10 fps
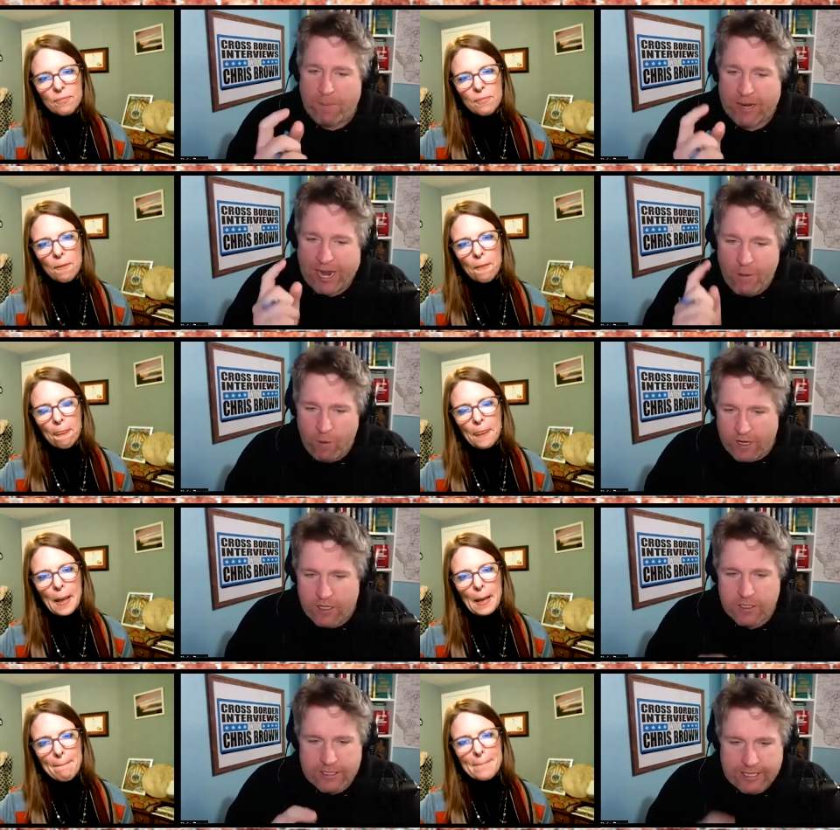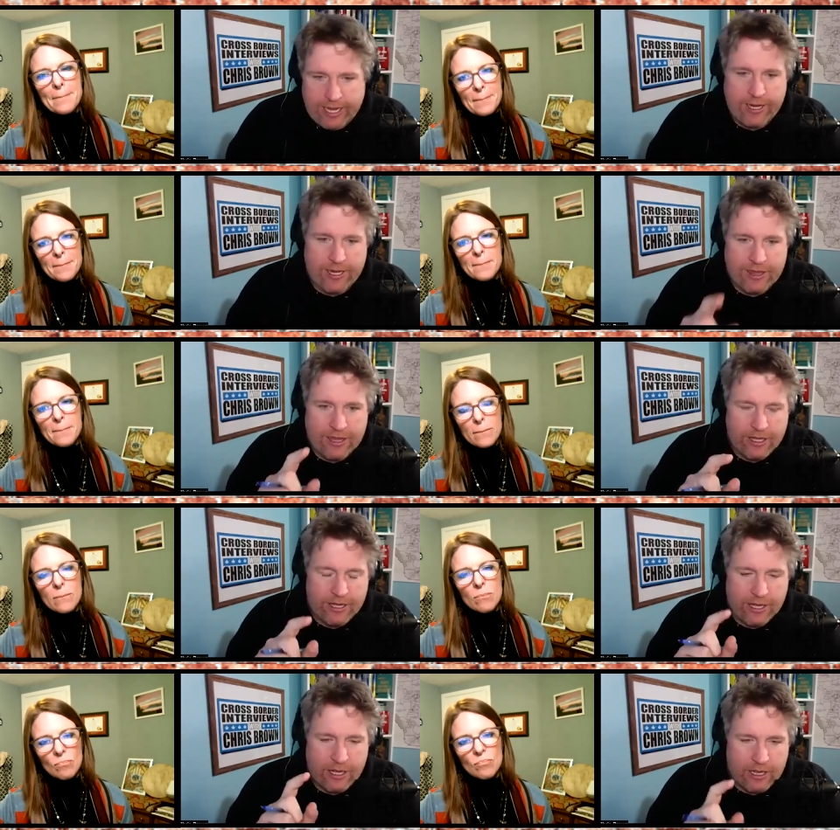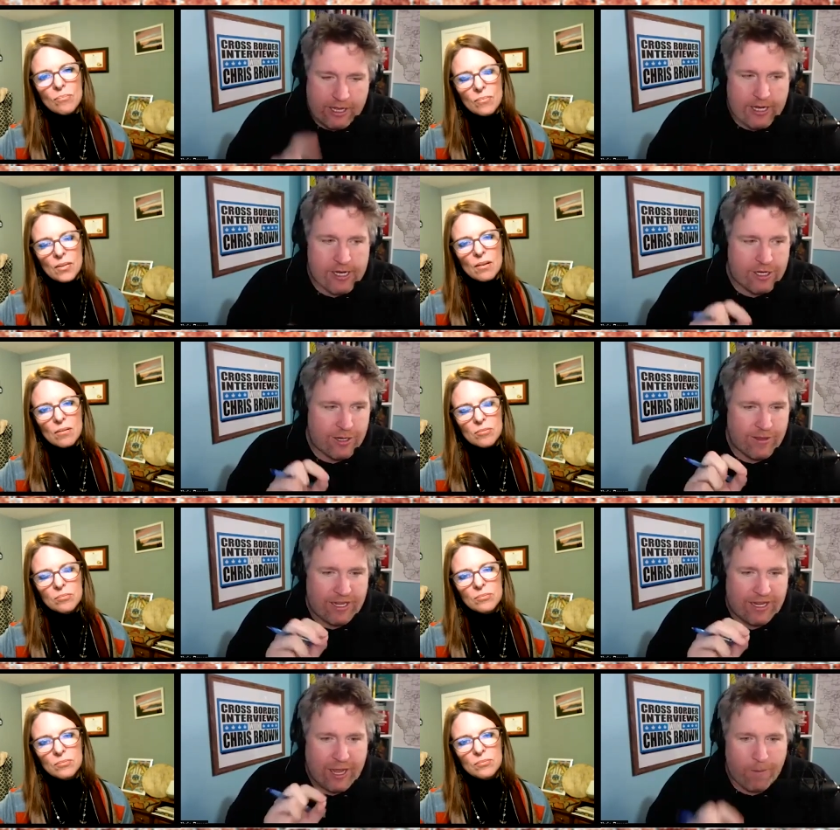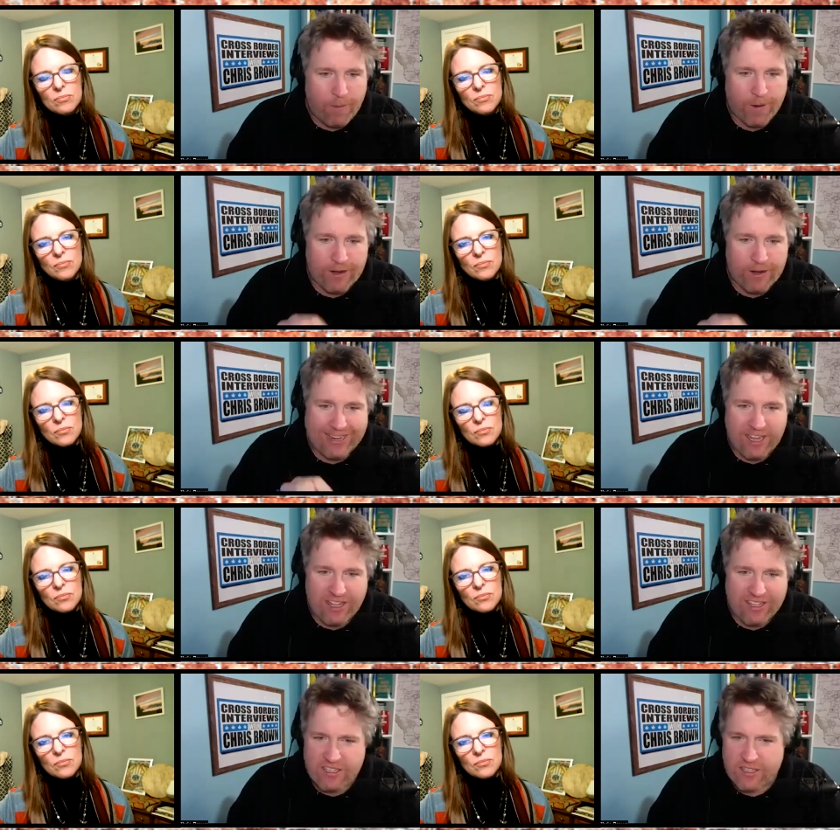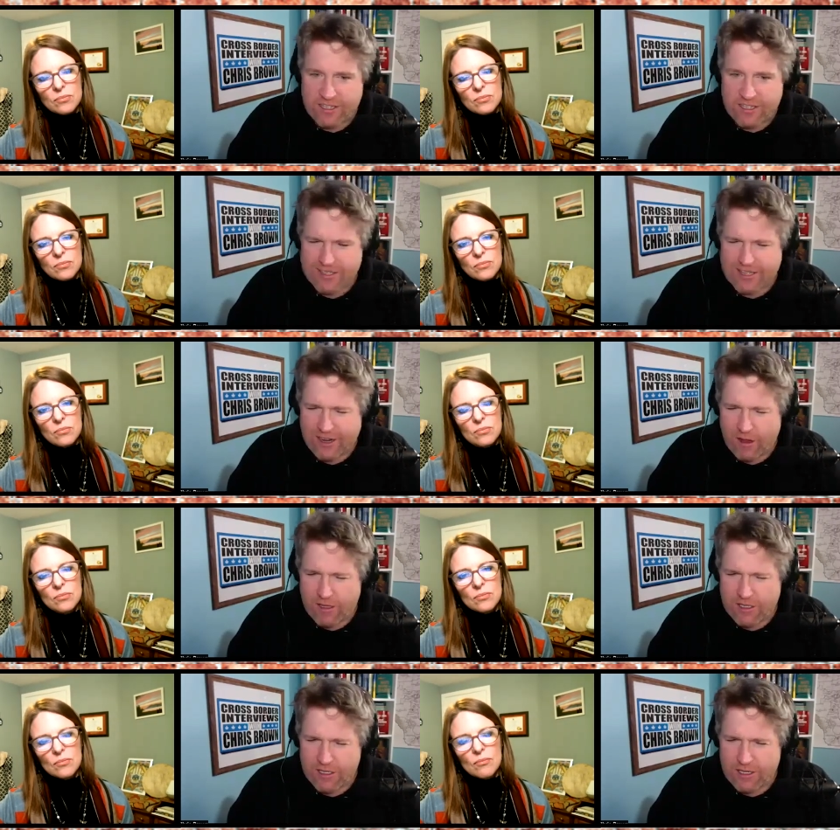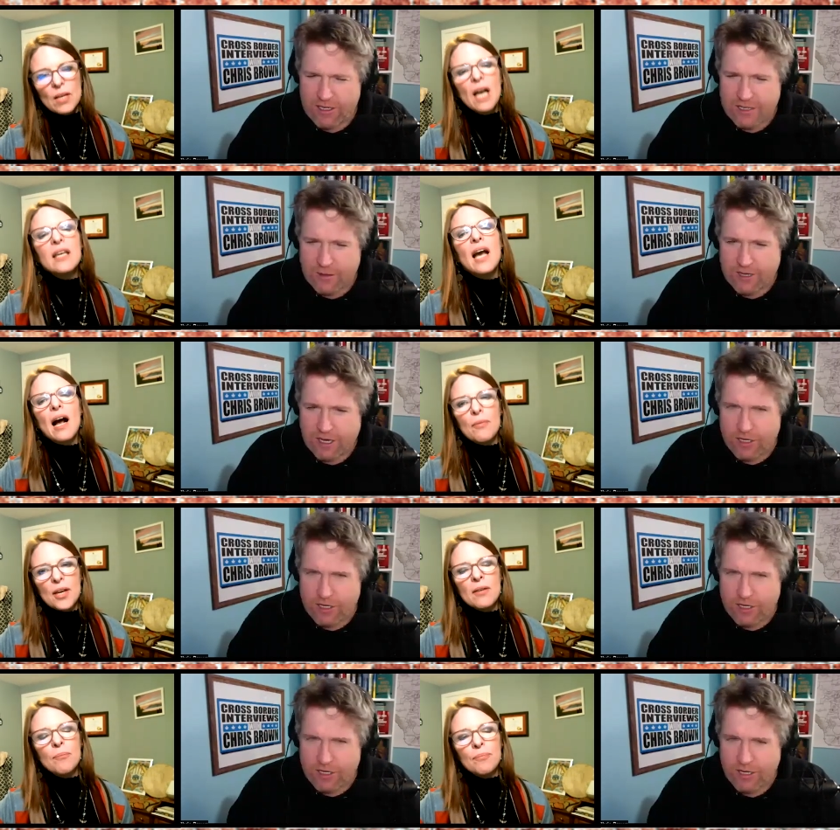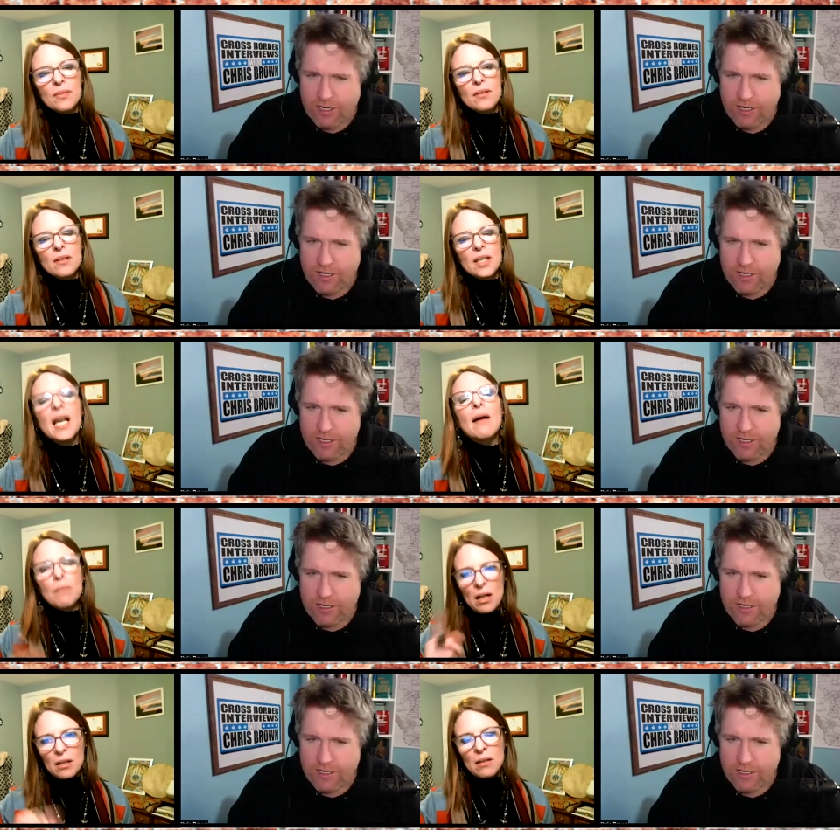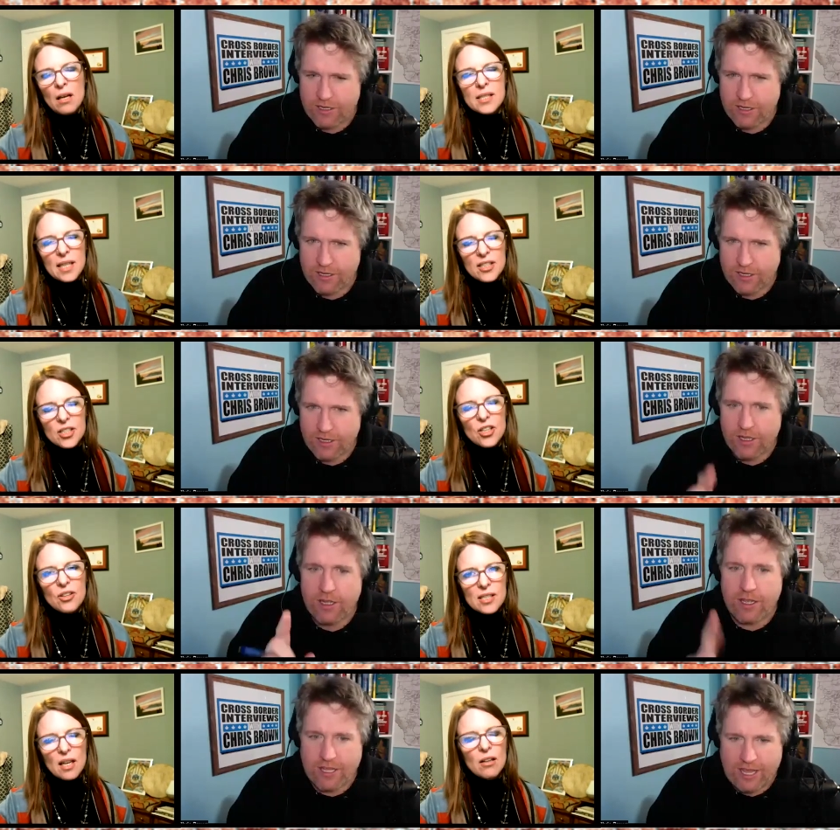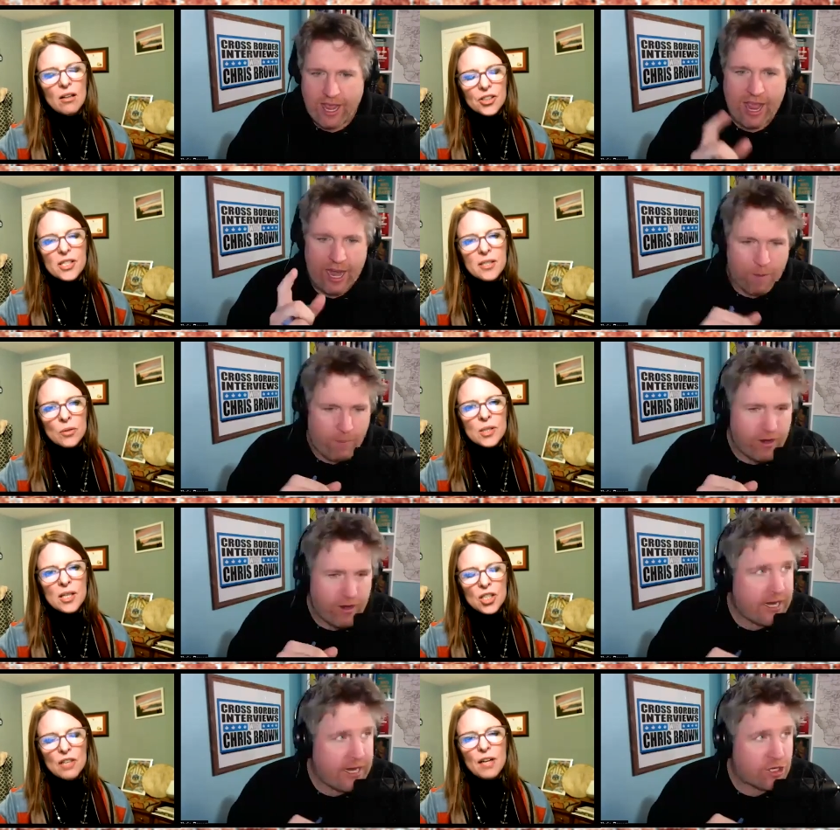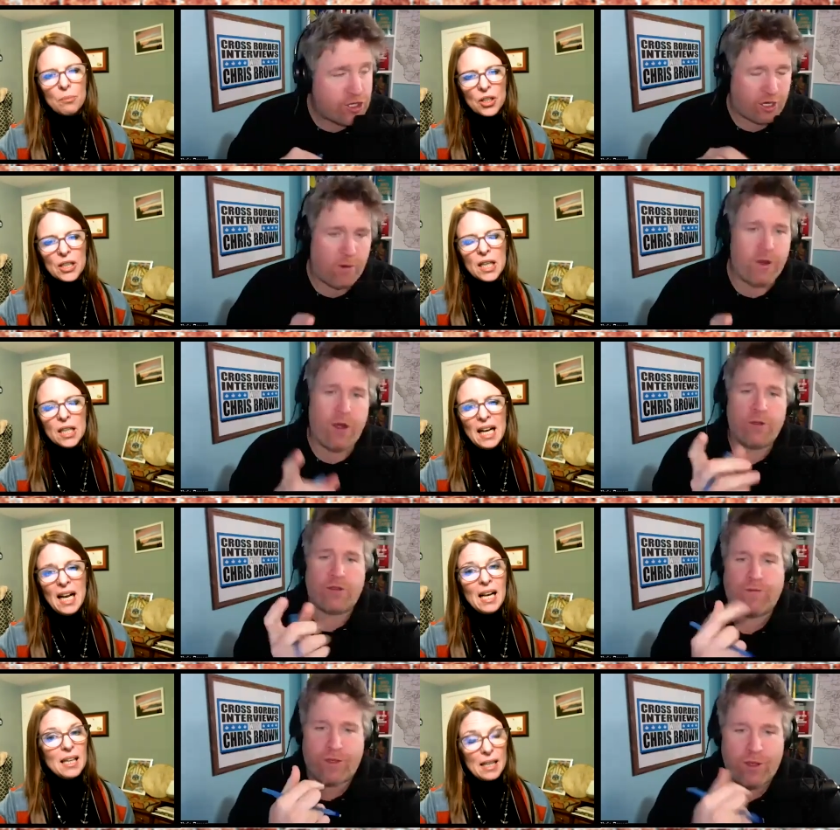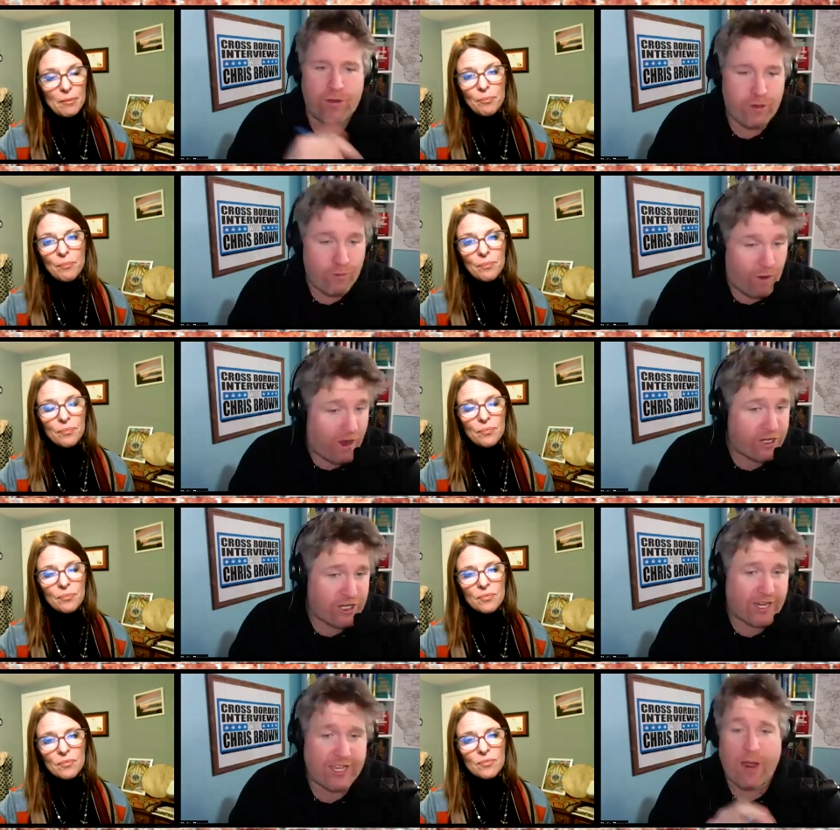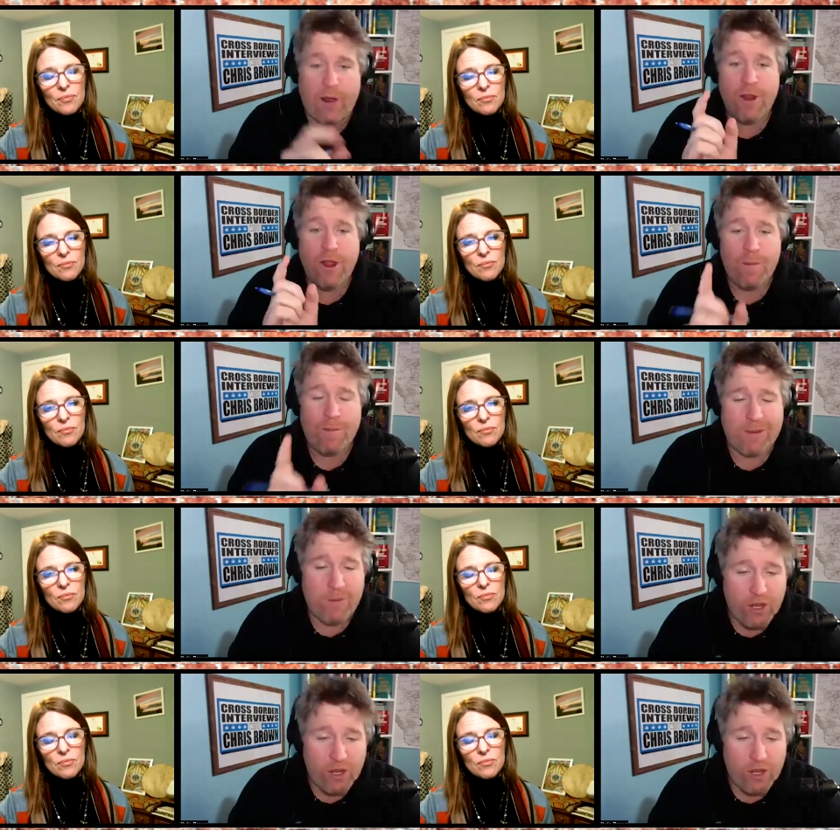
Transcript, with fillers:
Speaker 1: but I will mm-hmm. link the link to the Alberta Psych- Psychology Association. Yeah,
Speaker 2: the, yeah, I'll I'll send it to you. This yeah, and I'll put it in the show notes
Speaker 1: for those yeah. who want to check it out. But I'm